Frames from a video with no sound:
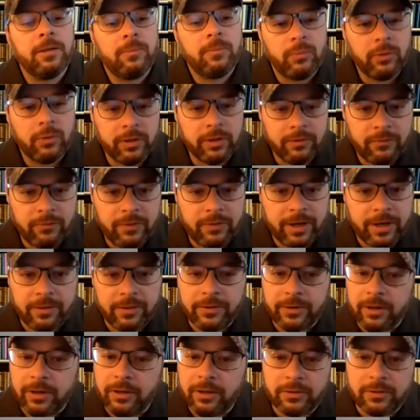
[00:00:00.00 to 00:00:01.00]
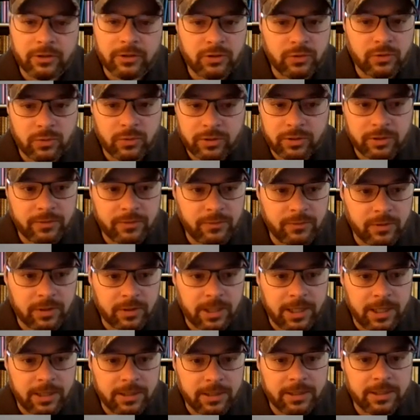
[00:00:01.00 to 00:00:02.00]
Britain found the other sources for
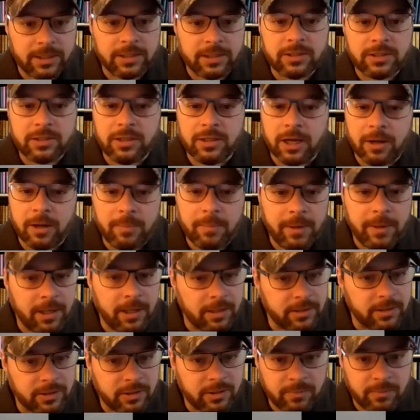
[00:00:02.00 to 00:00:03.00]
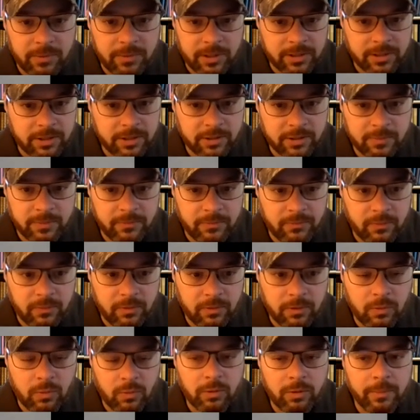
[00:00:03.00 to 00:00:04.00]
cotton and stockpiled surpluses before
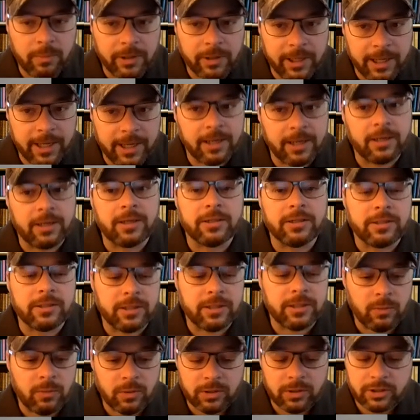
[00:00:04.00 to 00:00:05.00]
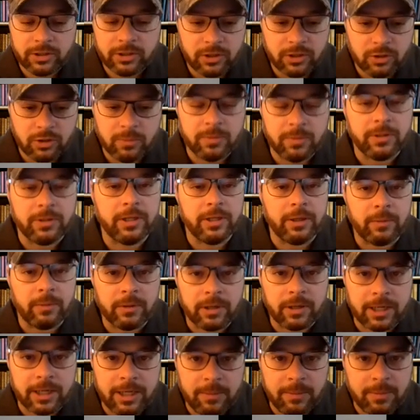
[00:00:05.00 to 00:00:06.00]
the war began because they weren't stupid. They
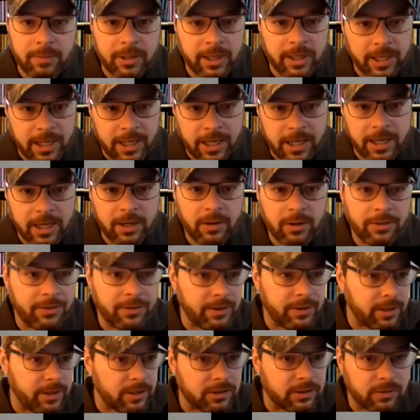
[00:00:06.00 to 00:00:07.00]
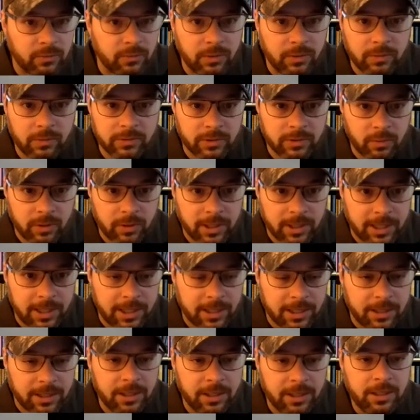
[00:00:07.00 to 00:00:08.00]
were keeping an eye on things and what was going
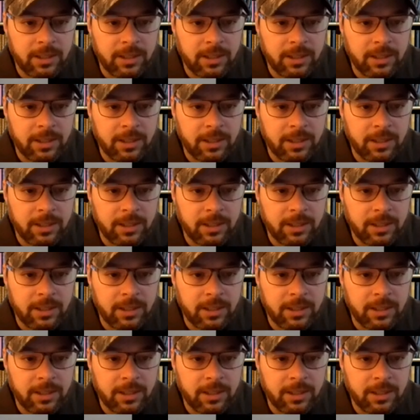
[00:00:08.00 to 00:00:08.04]
on.